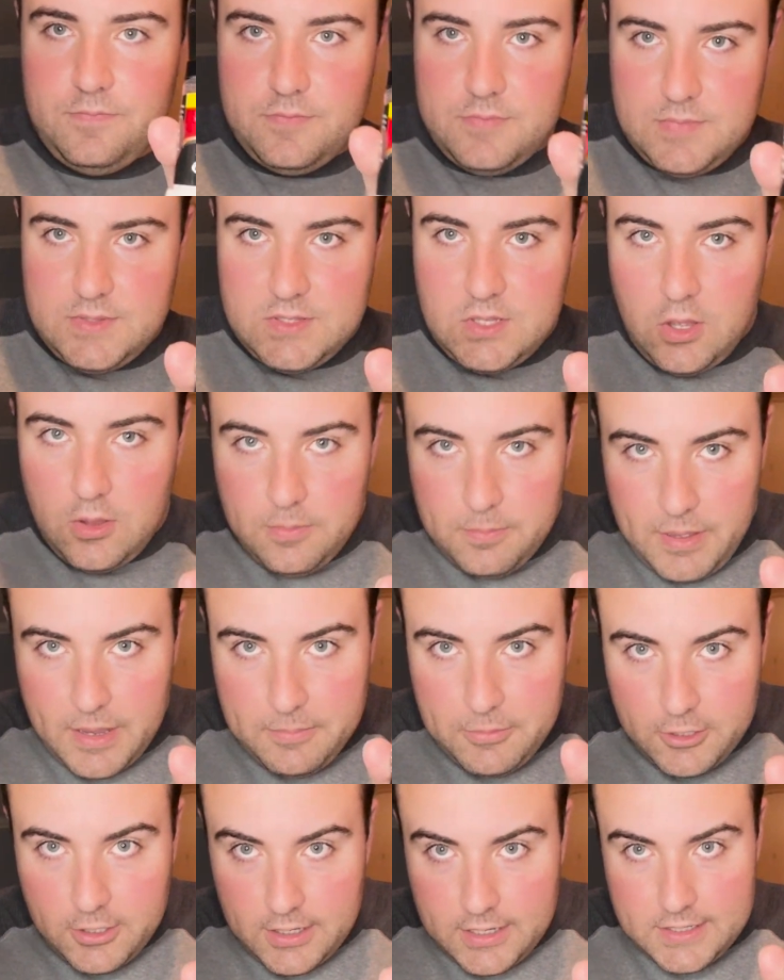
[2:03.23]
salt and
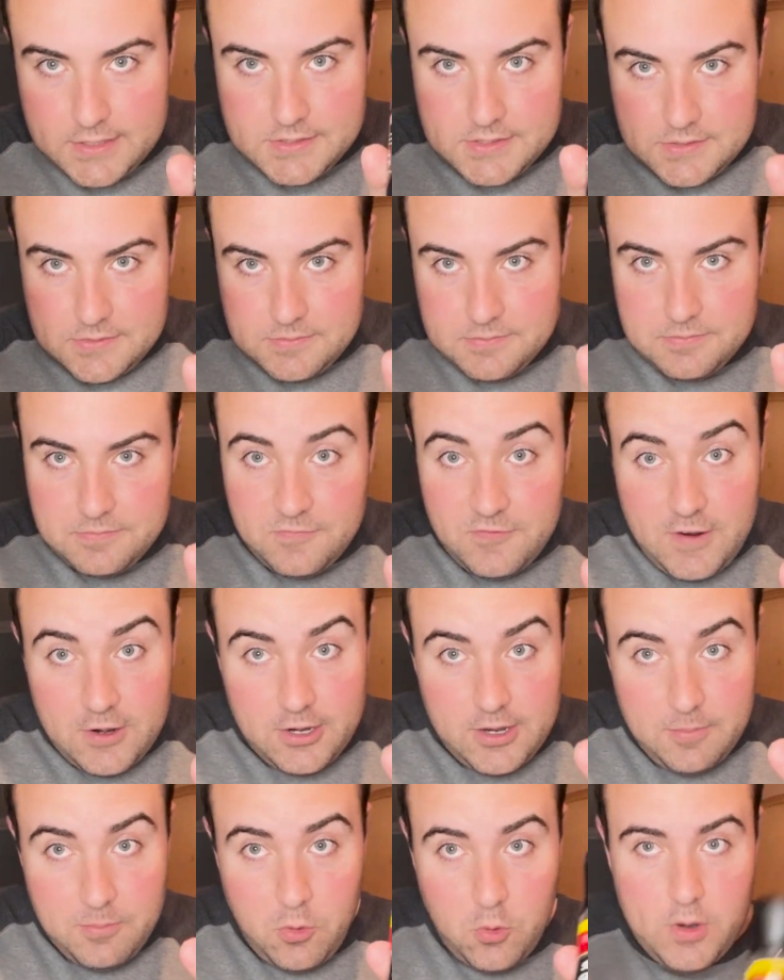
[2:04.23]
pepper, guys. Very
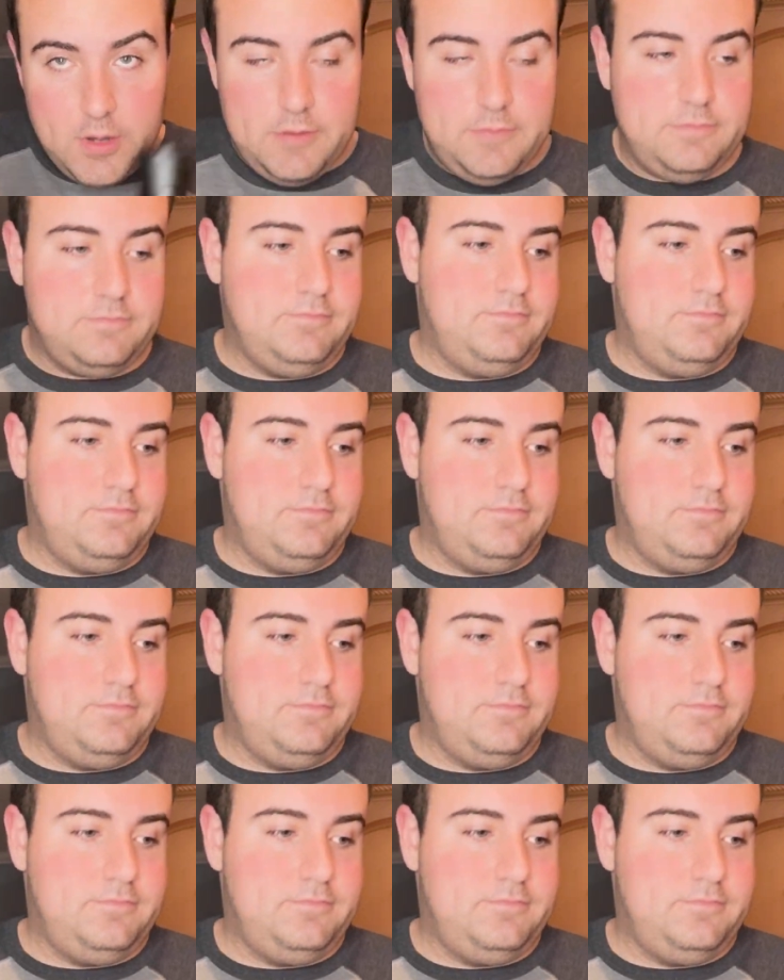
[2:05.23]
important.